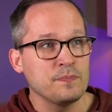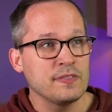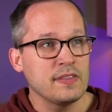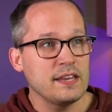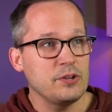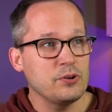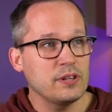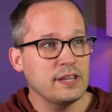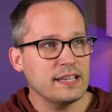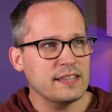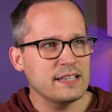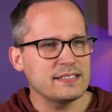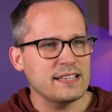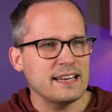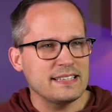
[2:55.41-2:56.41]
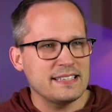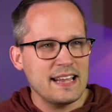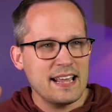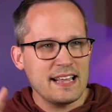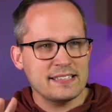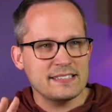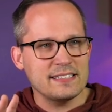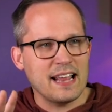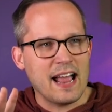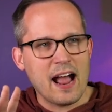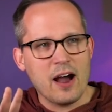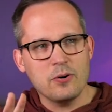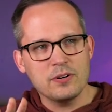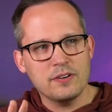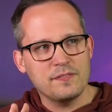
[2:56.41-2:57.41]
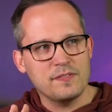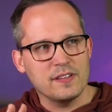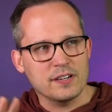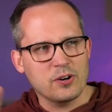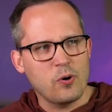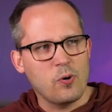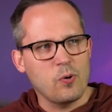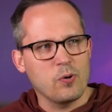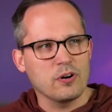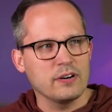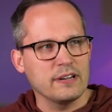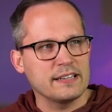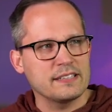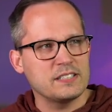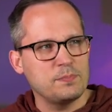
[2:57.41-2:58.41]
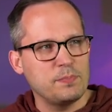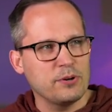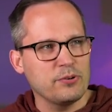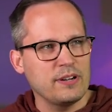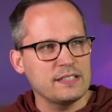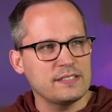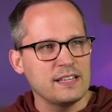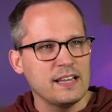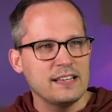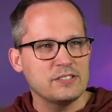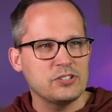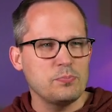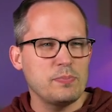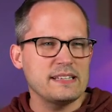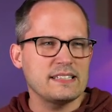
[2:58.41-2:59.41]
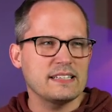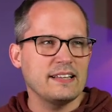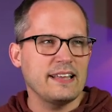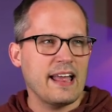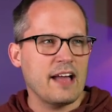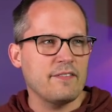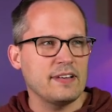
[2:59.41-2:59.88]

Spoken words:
then you click this and it takes it out of the core experience. So you basically have a